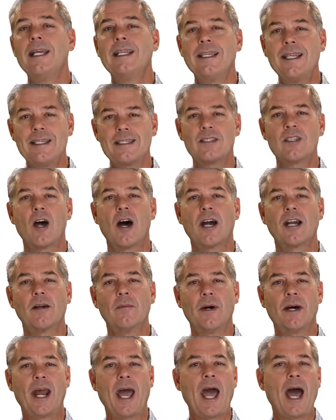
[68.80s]
Let's talk
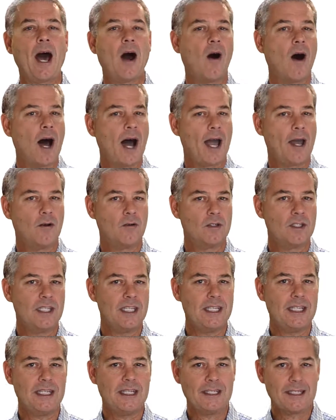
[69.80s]
about how
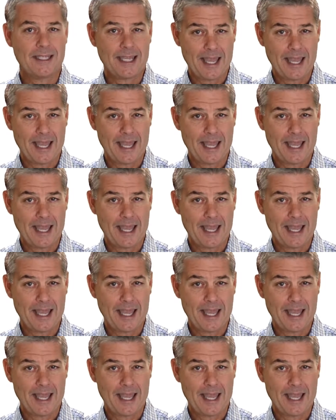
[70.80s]
IoT